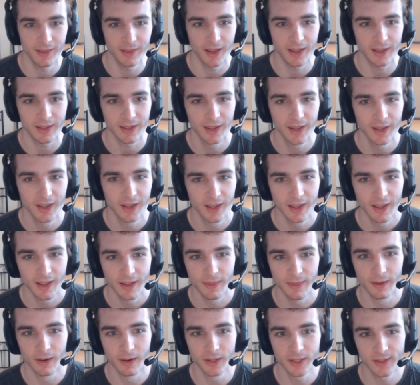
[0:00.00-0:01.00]
Like,
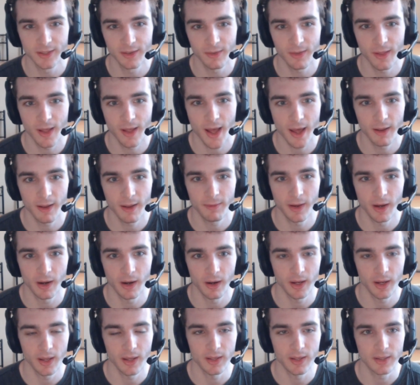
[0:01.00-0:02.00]
there's a lot of
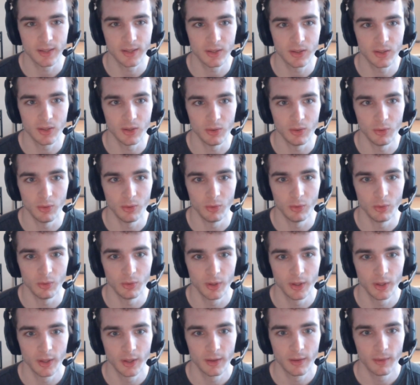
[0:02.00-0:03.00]
areas to
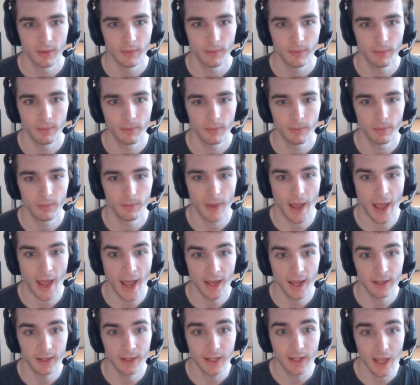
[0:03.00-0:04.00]

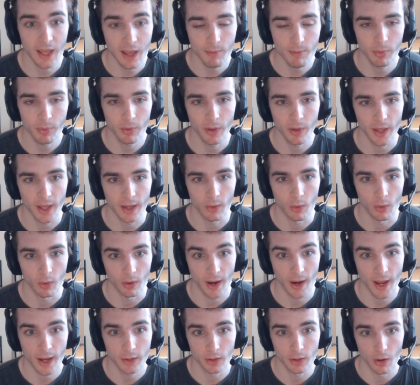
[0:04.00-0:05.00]
add gameplay or
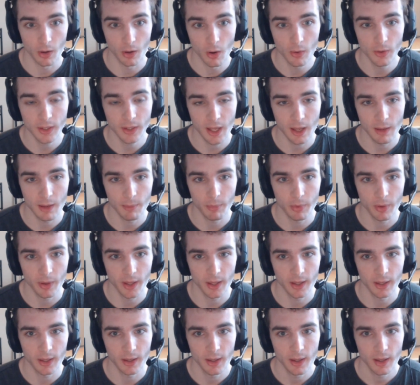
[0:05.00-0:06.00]
add your own
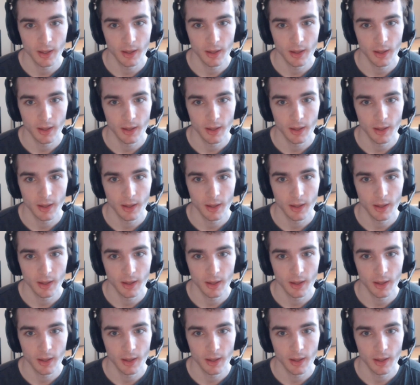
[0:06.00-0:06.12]
gameplay